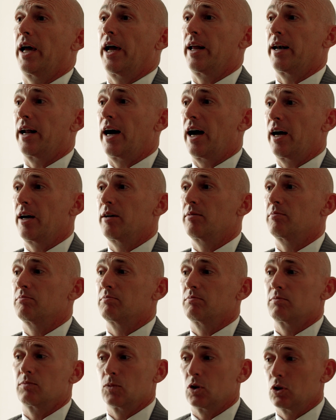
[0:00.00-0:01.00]
and
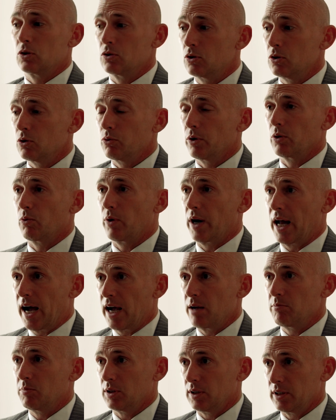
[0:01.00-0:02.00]
I'm doing what
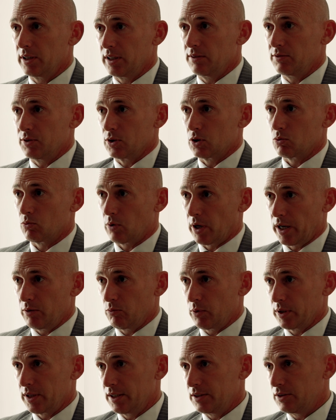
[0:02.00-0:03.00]
I believe is right.
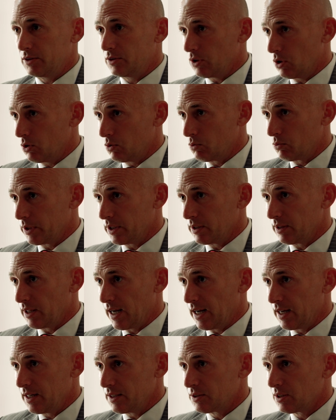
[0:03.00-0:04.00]
What they don't
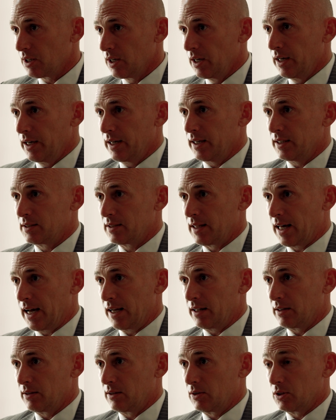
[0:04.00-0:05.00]
realize is
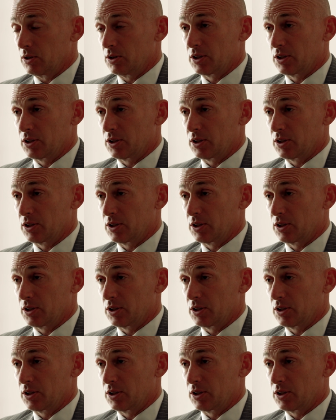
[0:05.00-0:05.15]
that their